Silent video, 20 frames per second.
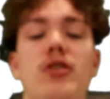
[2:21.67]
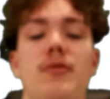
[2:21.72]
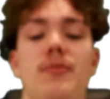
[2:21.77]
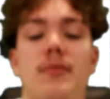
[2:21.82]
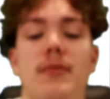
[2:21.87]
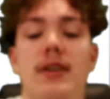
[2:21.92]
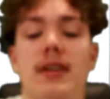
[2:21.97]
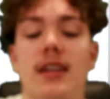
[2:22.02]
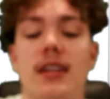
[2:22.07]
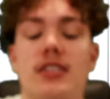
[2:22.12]

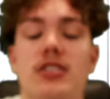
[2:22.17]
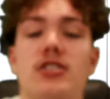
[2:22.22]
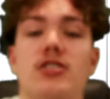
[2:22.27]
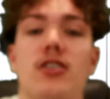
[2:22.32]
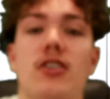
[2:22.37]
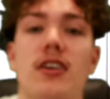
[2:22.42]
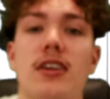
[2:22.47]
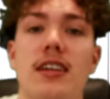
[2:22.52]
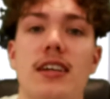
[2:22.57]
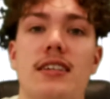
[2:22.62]
1 mid
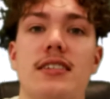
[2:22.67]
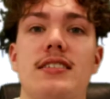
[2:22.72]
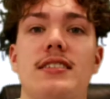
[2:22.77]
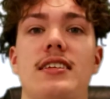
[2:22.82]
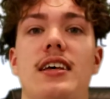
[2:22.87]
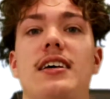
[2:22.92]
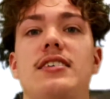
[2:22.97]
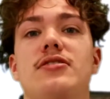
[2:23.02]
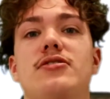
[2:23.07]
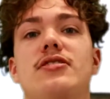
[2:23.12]

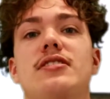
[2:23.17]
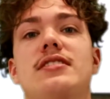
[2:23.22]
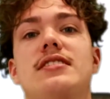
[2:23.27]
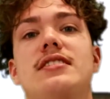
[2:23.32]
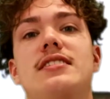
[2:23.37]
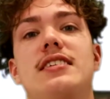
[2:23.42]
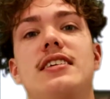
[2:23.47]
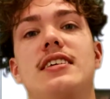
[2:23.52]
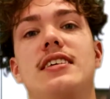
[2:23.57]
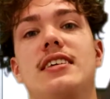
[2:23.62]
Sonics, as you can
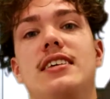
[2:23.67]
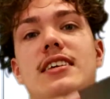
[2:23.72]
see